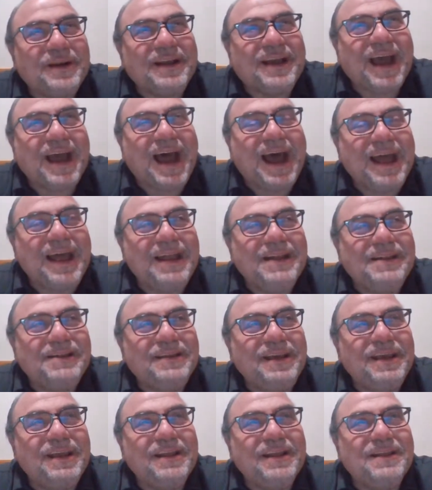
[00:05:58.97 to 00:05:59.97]
got in
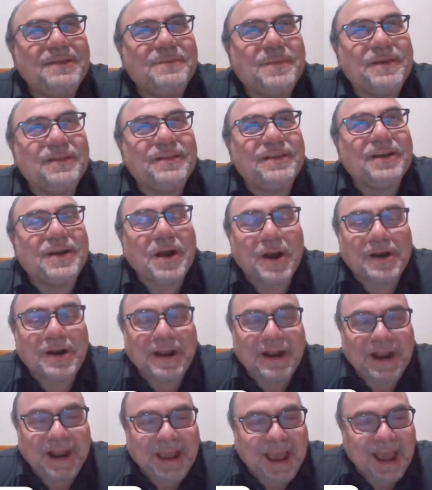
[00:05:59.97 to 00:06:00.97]
the
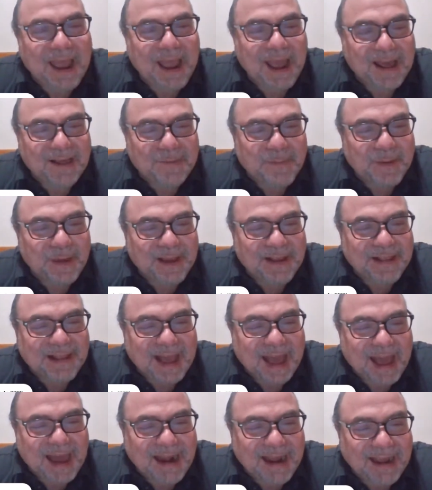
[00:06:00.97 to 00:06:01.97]
Guardian of Chaos, Big
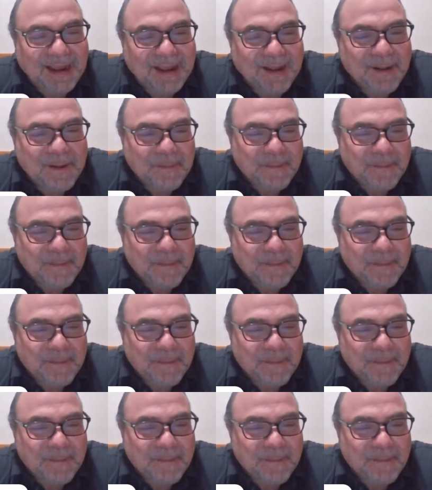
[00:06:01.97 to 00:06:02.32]
Daddy